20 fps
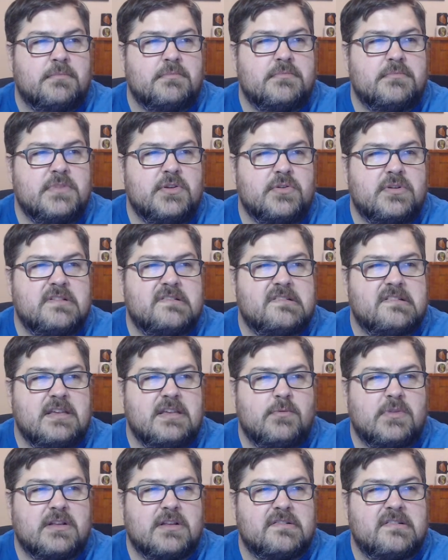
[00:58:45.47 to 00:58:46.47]
you can
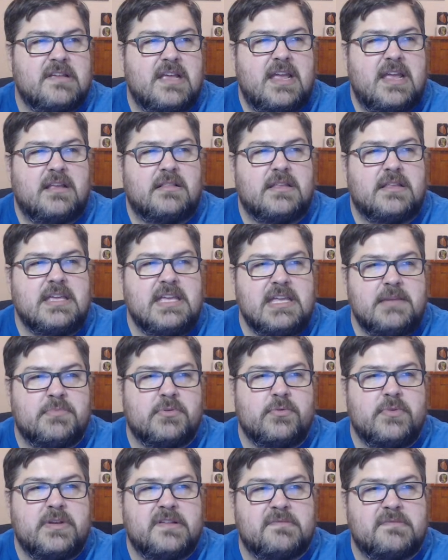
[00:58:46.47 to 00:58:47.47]
see what they're saying. The
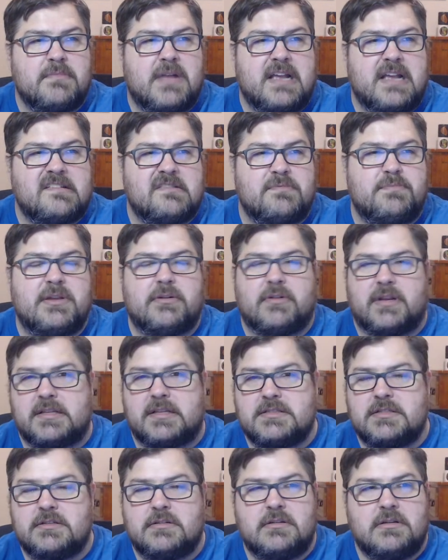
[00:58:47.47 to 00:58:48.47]
Hebrew is my
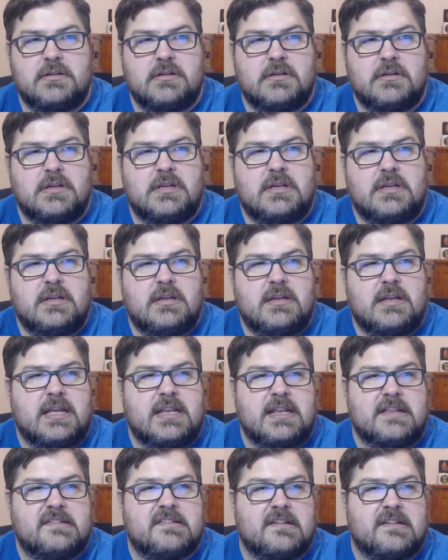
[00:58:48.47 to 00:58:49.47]
spirit,
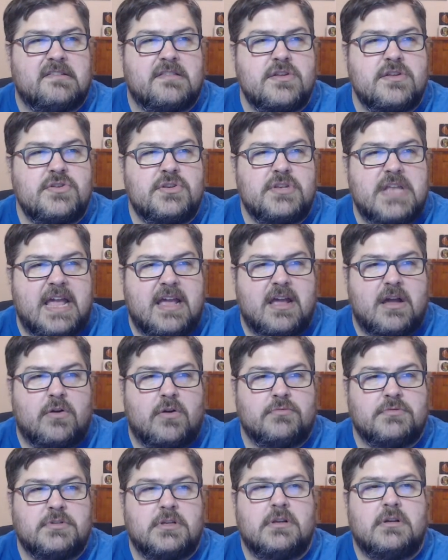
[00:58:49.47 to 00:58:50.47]
and it says the
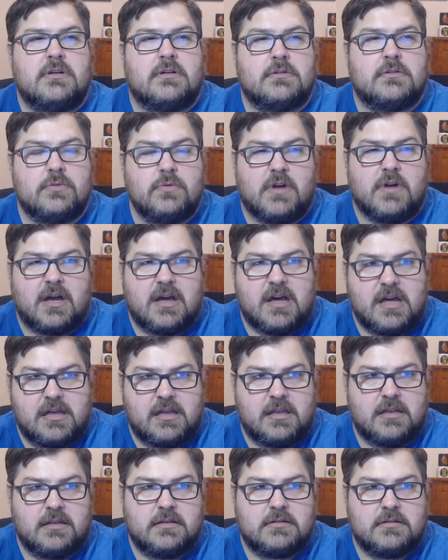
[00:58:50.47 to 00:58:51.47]
noun
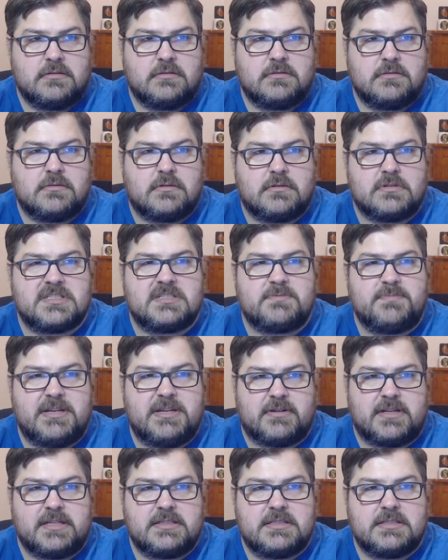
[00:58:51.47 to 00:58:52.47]
ruach, or
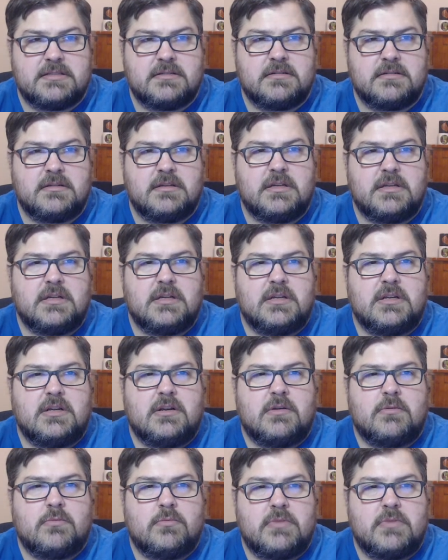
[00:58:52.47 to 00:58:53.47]
spirit,
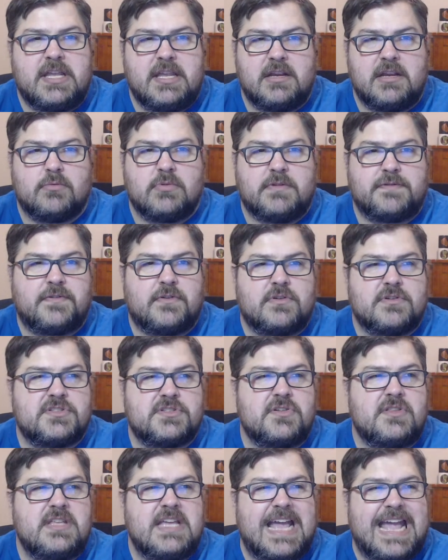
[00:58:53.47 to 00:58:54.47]
here refers
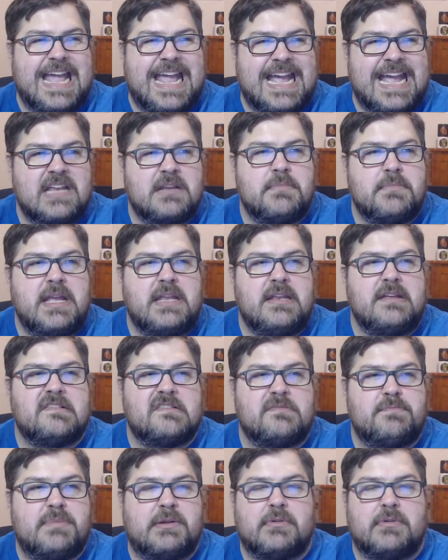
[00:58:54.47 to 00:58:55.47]
to the animating
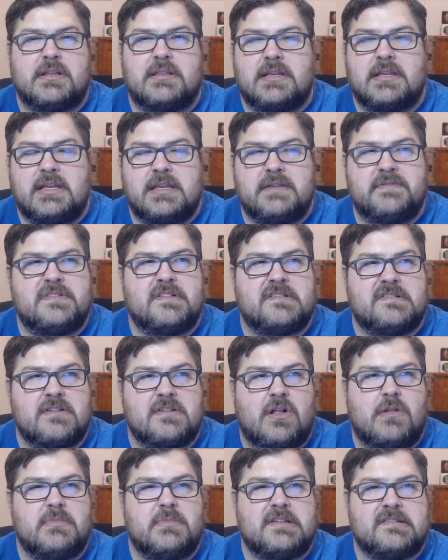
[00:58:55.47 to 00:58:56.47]
spirit that gives the
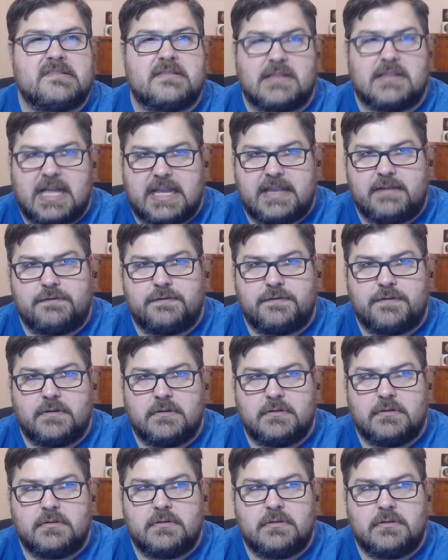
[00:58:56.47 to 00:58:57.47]
psalmist life.
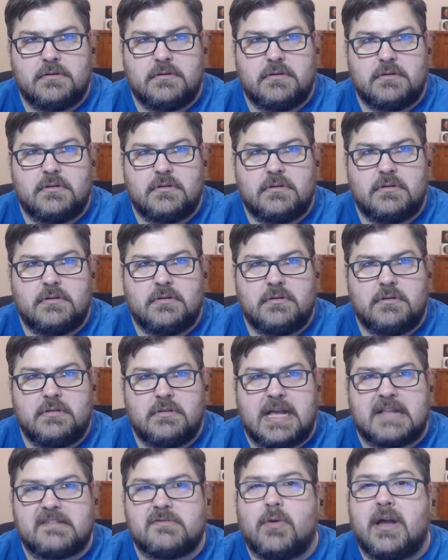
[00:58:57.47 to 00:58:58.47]

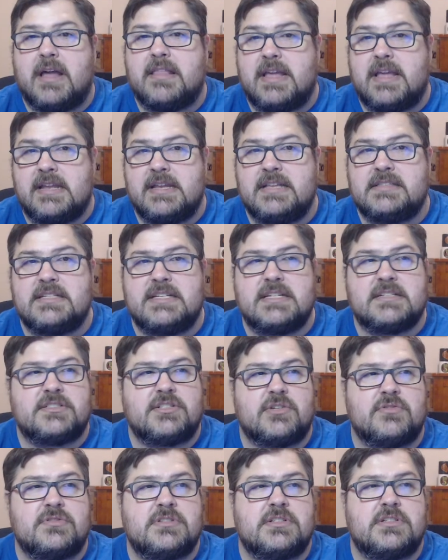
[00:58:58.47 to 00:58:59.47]
That's why the NET has
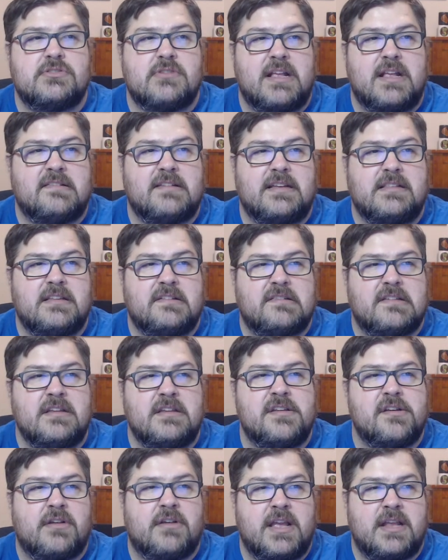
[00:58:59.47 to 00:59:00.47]
chosen to translate this,
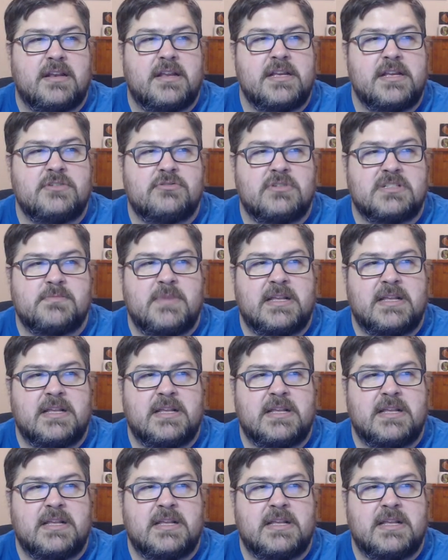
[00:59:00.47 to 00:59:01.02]
into your hand I entrust my